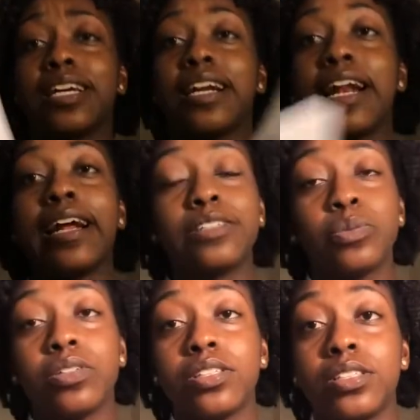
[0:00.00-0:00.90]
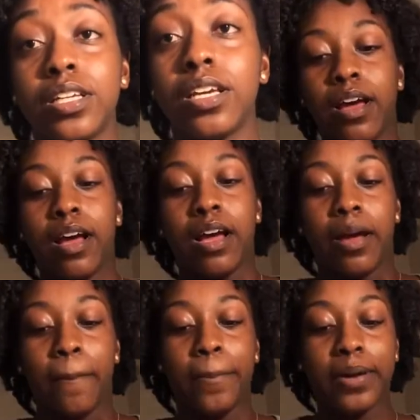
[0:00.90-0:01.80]
excited and I just want to see.
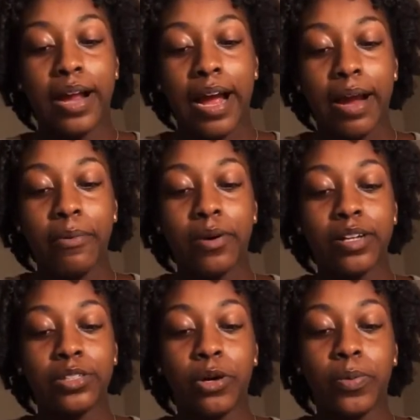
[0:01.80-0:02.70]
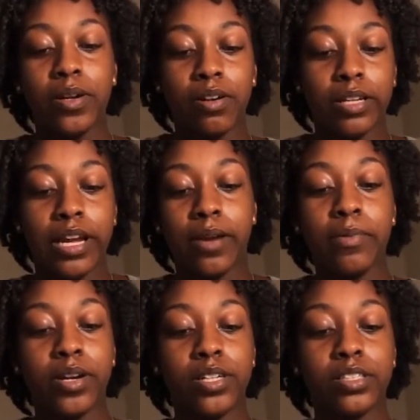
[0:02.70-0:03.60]
But I wanted to open it on
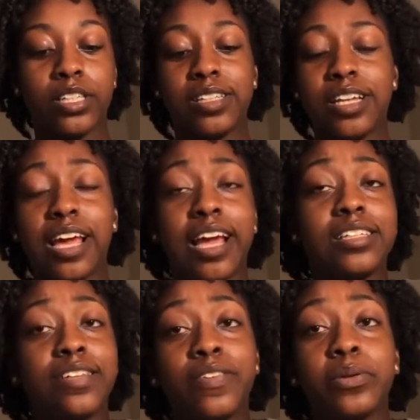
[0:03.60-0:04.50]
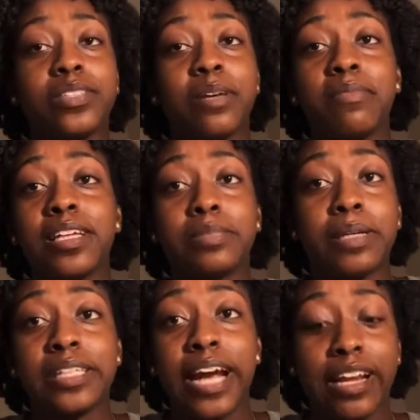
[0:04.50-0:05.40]
camera just in case if it was something
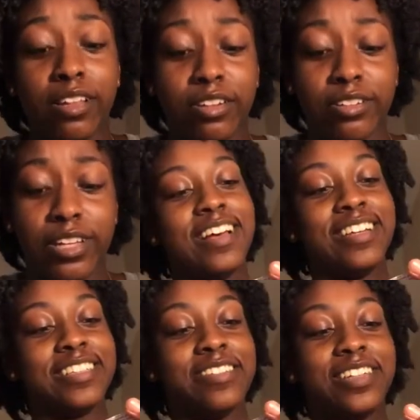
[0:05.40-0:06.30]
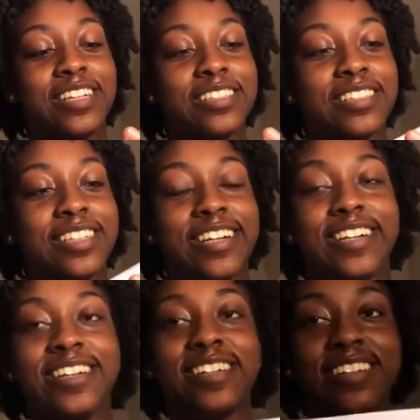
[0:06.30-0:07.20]
spectacular. Like, I'm kind of scared.